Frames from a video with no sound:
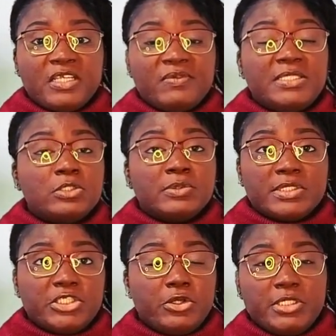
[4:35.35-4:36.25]
physical
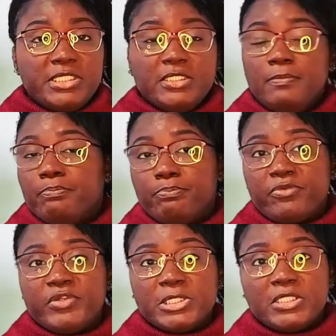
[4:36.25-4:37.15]
security,
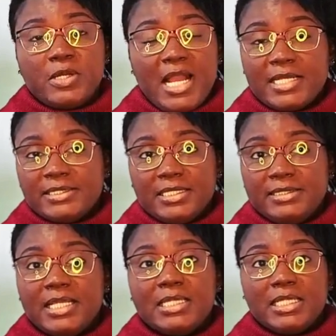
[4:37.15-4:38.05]
professional
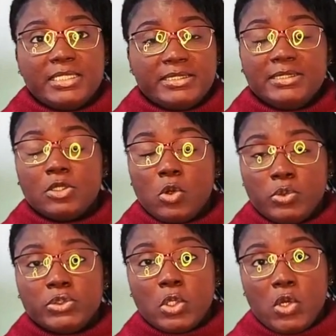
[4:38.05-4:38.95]
access, and the list
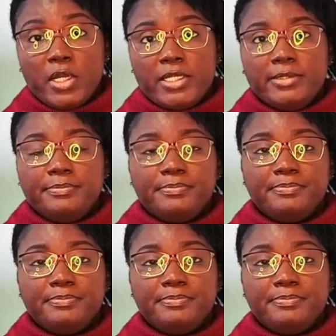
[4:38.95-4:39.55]
goes on.